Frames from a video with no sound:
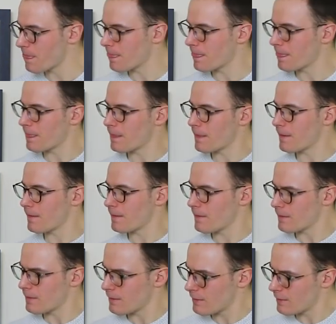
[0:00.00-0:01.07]

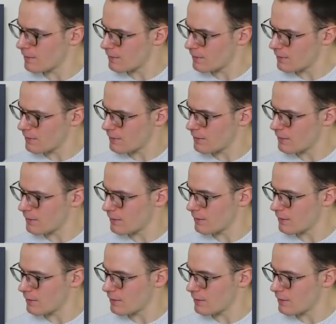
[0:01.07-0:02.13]

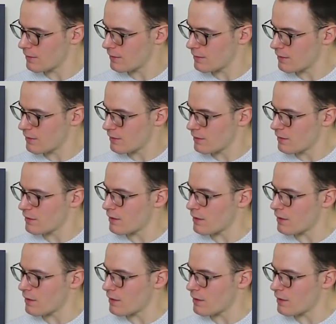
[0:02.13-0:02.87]
The person shown says nothing.